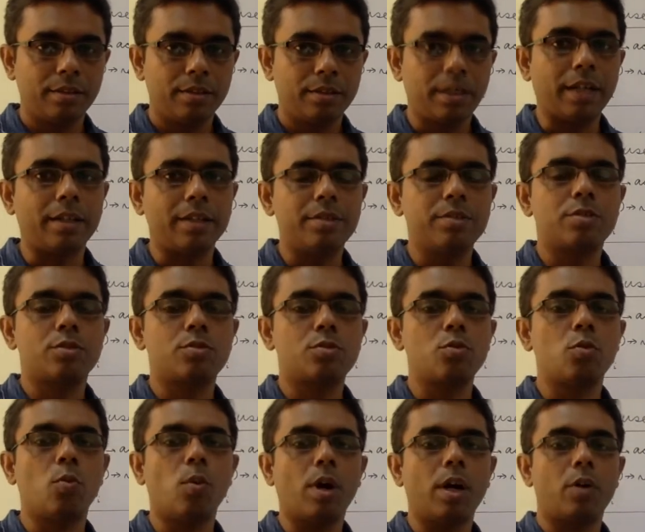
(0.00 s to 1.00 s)
That is to
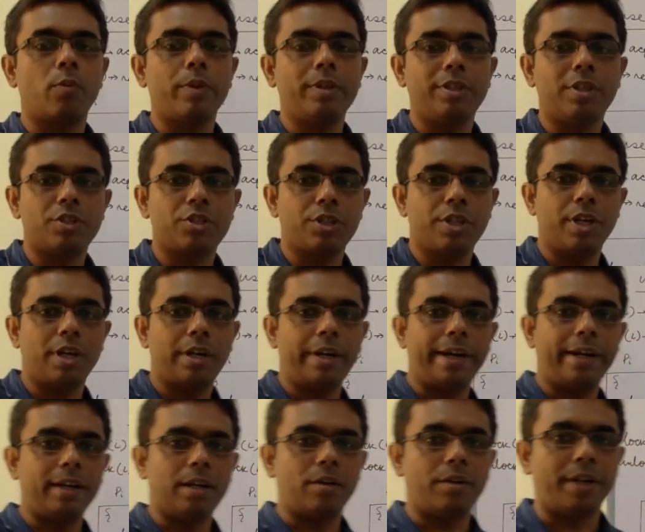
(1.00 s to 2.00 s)
work with the shared
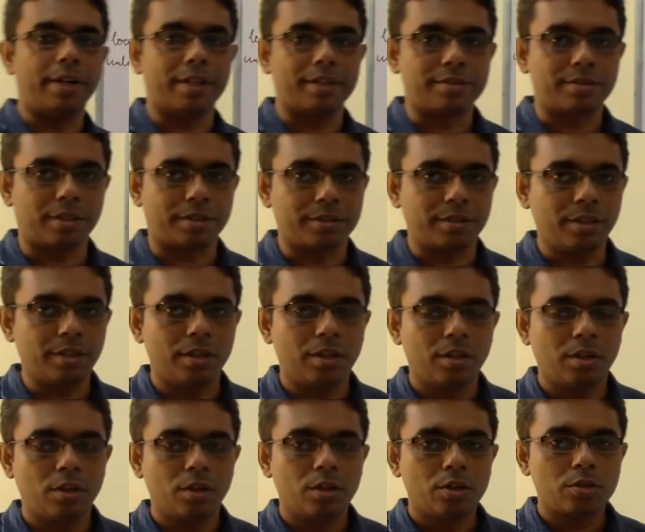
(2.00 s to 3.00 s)
data or data structure.
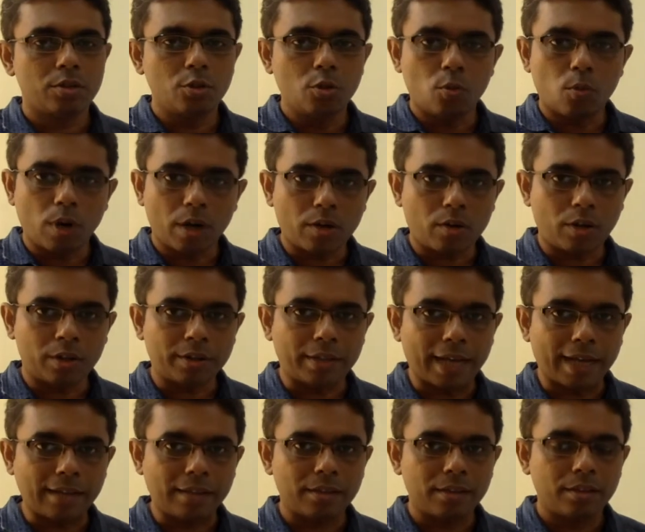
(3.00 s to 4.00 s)
So you work on
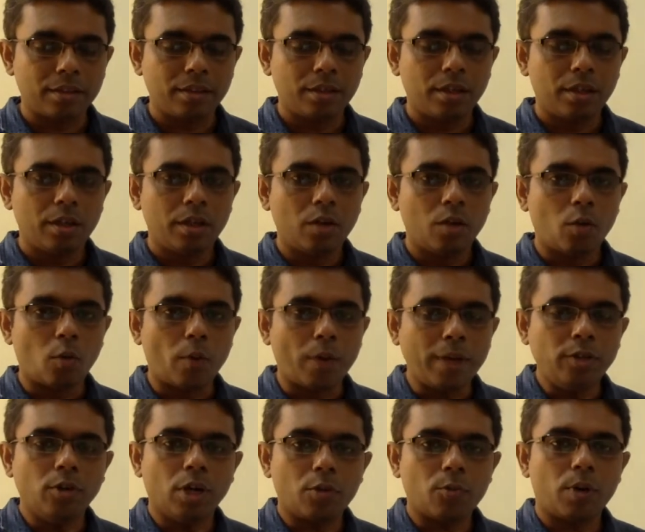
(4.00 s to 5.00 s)
that.
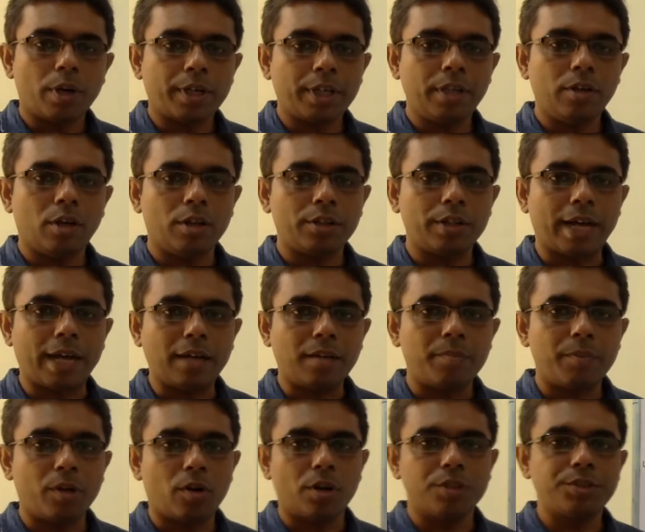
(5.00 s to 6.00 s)
When you are working on that,
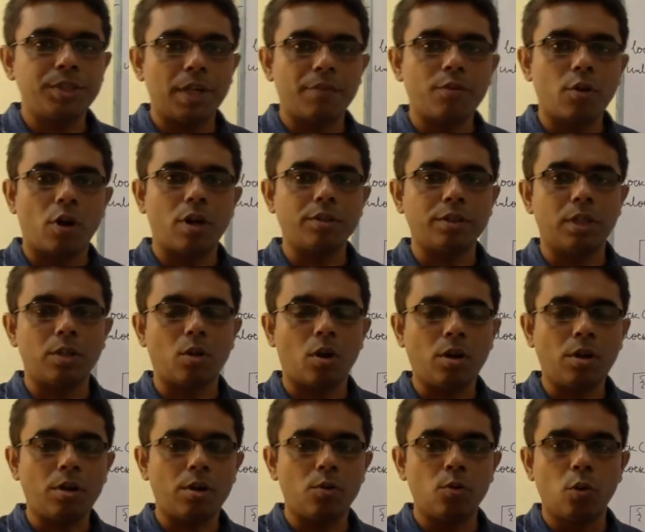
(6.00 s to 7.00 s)
because you have got the
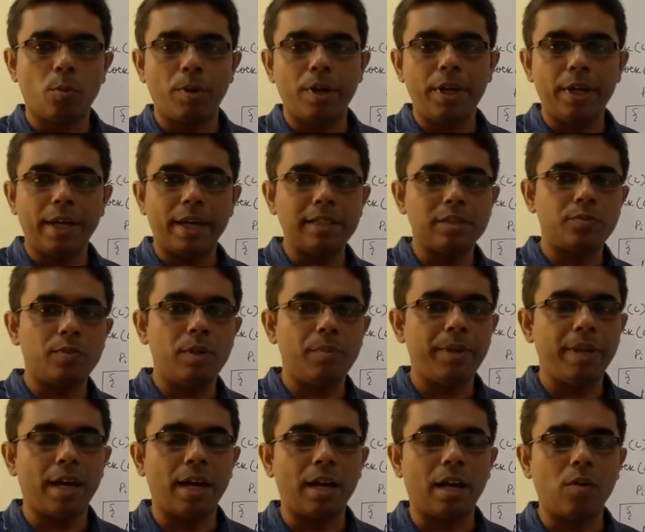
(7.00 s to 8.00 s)
lock, nobody else will
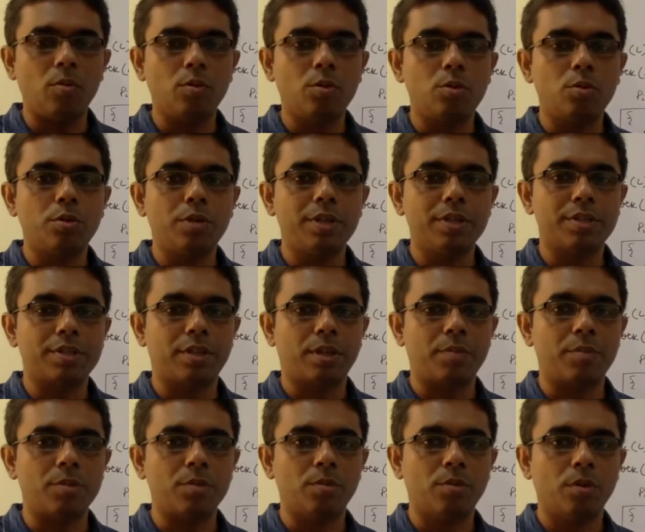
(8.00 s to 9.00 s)
be allowed to
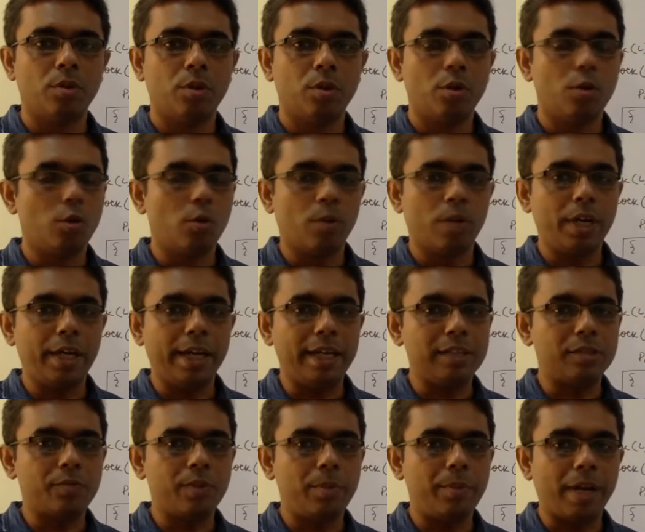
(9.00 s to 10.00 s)
disturb you. Nobody
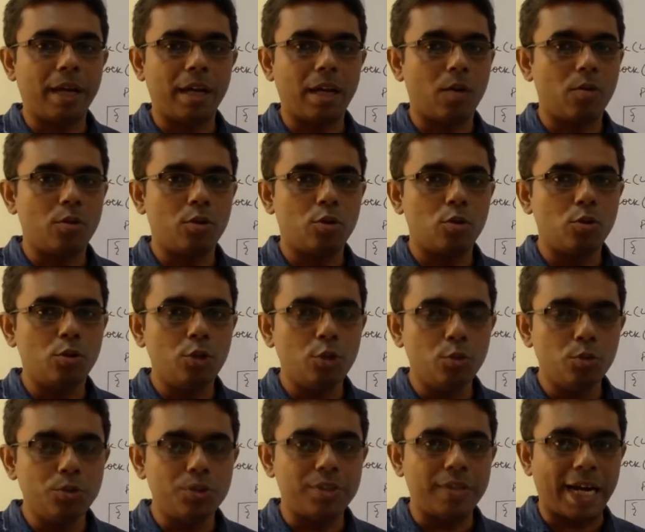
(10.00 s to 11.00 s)
else will be allowed to
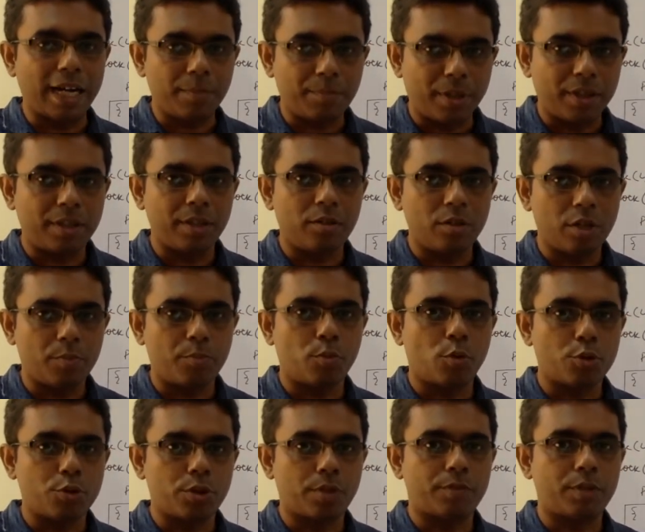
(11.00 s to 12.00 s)
use that particular
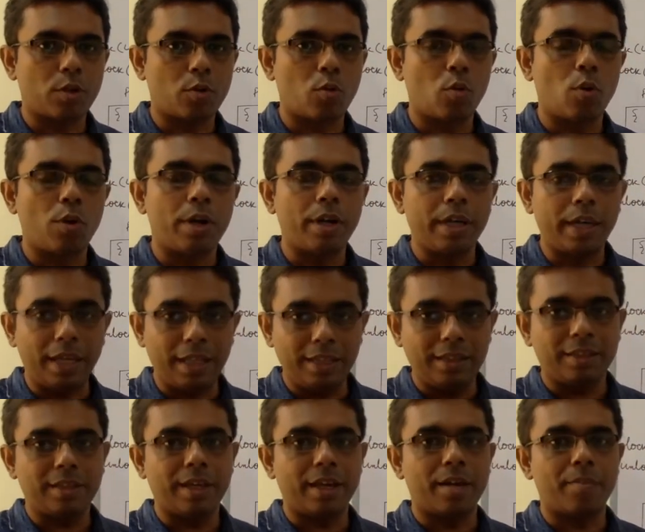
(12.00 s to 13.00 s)
portion of the code
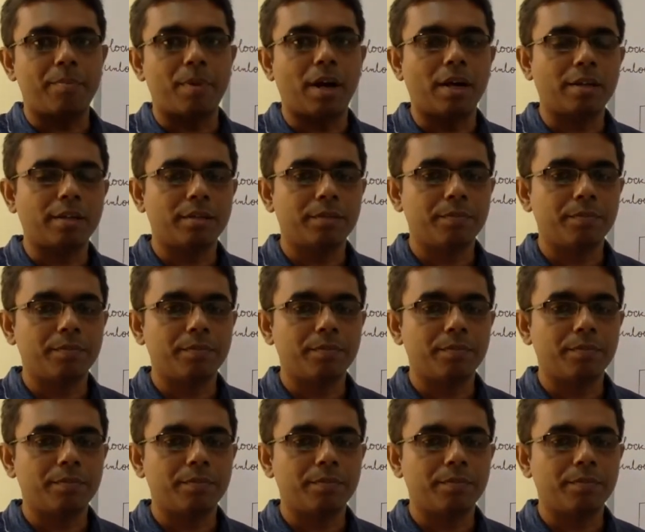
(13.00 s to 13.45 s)
in their part.